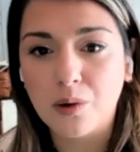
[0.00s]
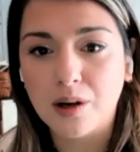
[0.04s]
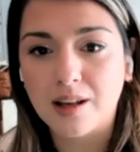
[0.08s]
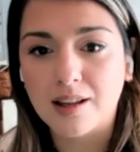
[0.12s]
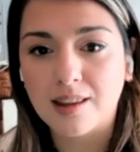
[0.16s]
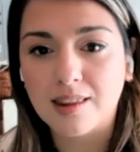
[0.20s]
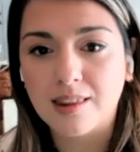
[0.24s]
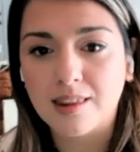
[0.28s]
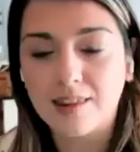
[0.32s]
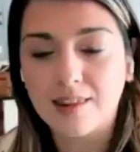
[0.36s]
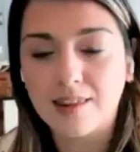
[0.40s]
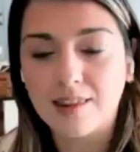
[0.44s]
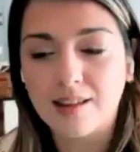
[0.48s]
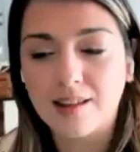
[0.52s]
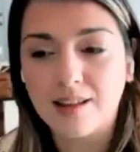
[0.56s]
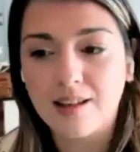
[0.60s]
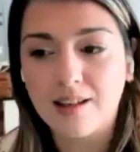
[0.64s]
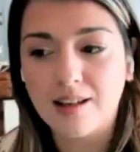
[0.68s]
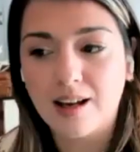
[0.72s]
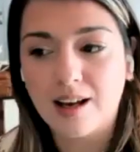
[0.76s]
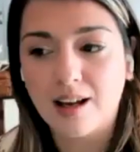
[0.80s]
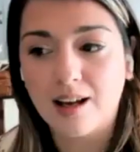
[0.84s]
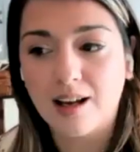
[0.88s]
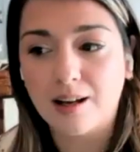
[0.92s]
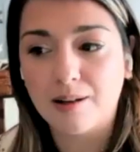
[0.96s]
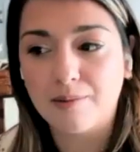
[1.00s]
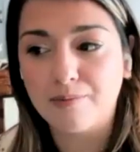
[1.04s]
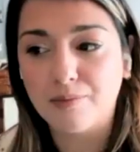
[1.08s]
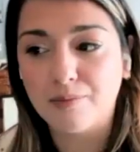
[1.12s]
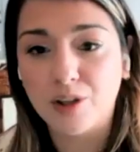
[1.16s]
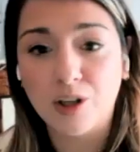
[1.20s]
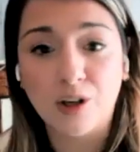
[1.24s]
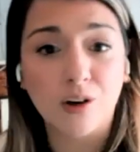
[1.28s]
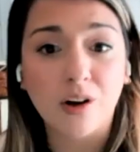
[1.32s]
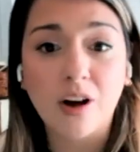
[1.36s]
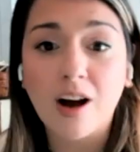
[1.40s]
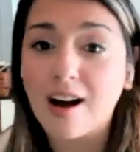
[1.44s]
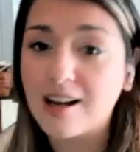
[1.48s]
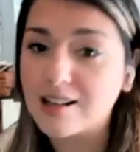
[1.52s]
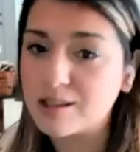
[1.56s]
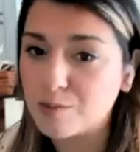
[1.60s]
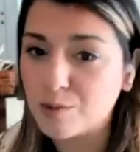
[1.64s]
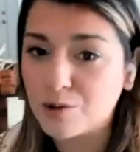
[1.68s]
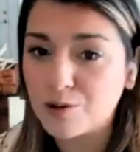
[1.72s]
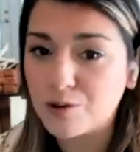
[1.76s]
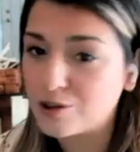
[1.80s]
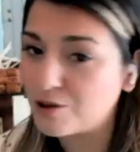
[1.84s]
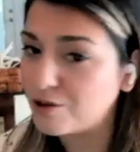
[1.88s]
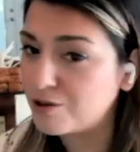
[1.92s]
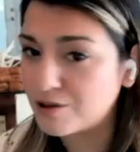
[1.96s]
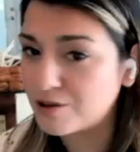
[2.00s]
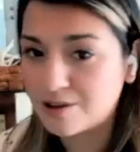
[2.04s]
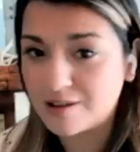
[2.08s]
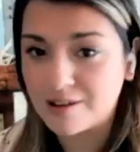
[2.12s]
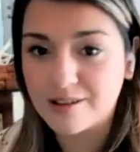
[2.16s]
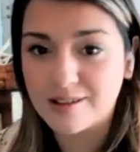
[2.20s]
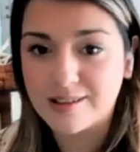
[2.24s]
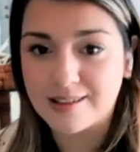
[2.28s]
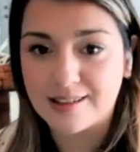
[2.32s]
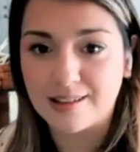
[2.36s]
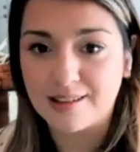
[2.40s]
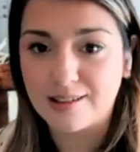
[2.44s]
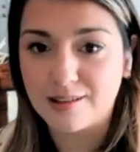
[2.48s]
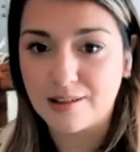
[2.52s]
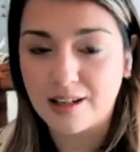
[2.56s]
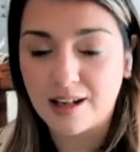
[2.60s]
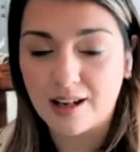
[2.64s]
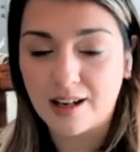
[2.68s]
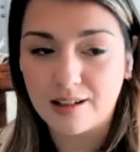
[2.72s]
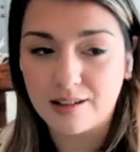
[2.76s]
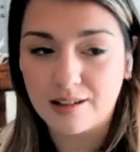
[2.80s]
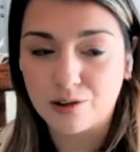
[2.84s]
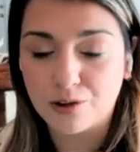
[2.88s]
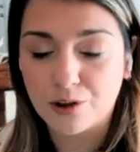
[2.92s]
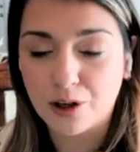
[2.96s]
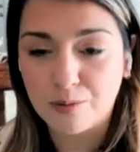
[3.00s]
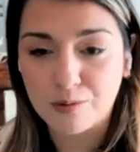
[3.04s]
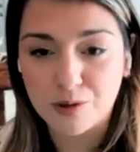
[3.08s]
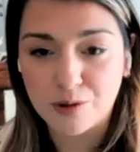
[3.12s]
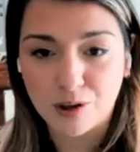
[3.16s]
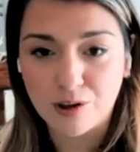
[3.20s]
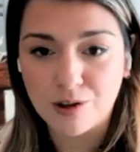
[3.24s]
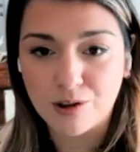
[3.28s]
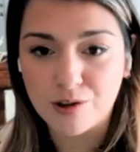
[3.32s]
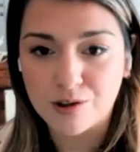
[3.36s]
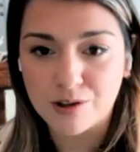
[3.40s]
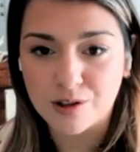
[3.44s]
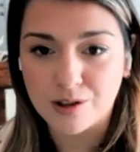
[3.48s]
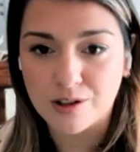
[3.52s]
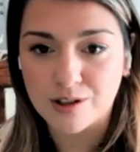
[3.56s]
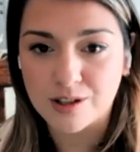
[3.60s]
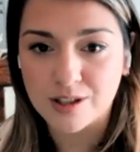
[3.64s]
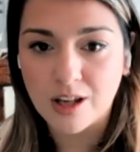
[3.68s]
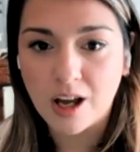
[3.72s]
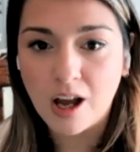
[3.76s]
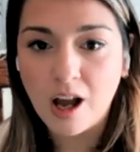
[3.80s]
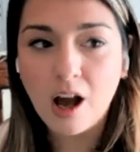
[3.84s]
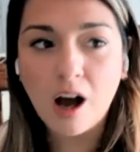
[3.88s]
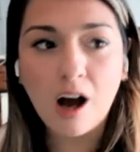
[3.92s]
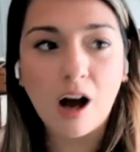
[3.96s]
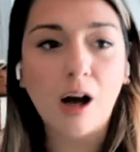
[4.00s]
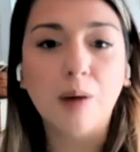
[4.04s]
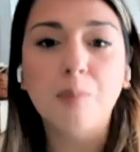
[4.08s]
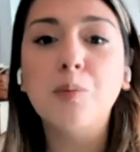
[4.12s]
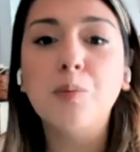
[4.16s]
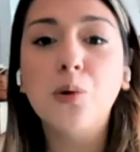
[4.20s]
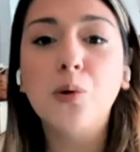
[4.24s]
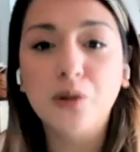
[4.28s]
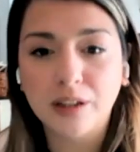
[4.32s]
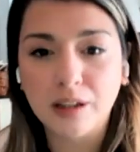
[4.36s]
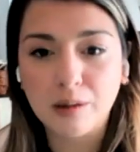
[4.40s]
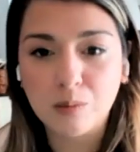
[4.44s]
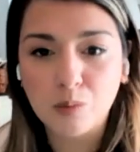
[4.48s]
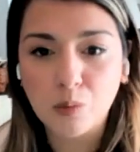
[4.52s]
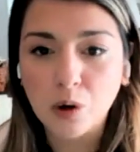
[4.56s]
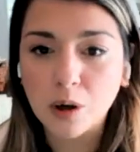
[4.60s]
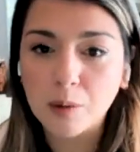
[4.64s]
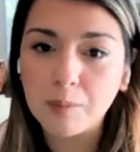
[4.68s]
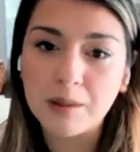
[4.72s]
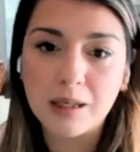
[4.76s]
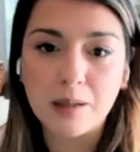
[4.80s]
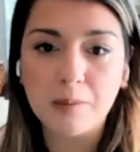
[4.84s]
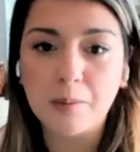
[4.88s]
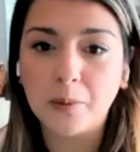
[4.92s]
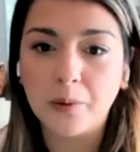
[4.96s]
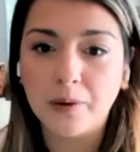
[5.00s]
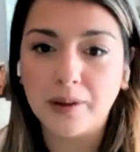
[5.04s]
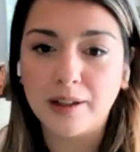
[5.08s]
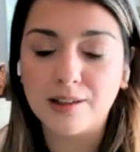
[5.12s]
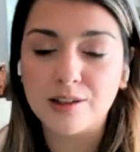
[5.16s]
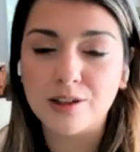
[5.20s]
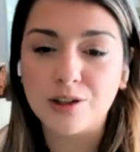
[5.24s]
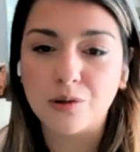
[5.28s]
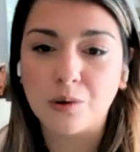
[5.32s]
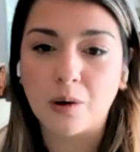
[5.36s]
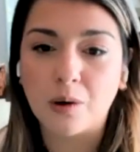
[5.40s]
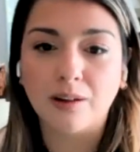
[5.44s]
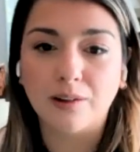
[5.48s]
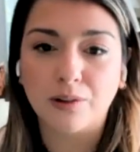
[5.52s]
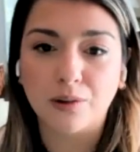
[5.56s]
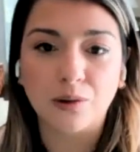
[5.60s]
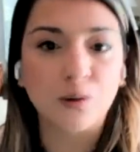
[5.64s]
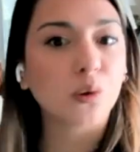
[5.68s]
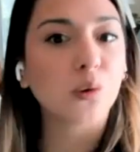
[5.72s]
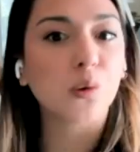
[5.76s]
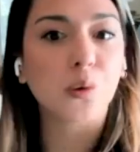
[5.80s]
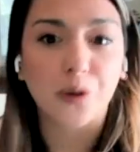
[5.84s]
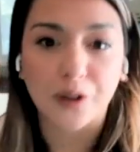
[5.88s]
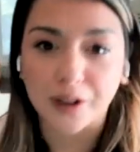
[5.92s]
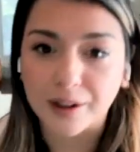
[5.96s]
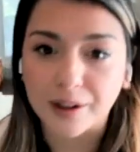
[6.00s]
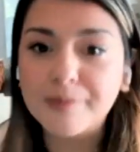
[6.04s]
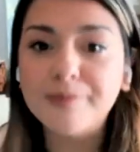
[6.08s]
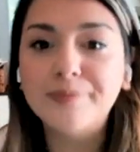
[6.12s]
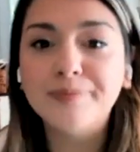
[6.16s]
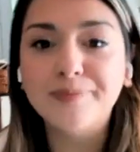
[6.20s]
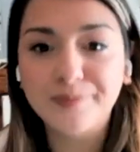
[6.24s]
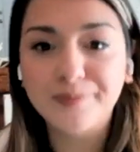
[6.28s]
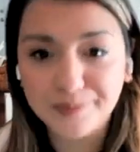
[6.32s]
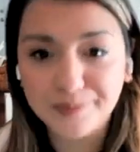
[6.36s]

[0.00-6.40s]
with the Cosmos users and crypto users on pulling more people into our little corner.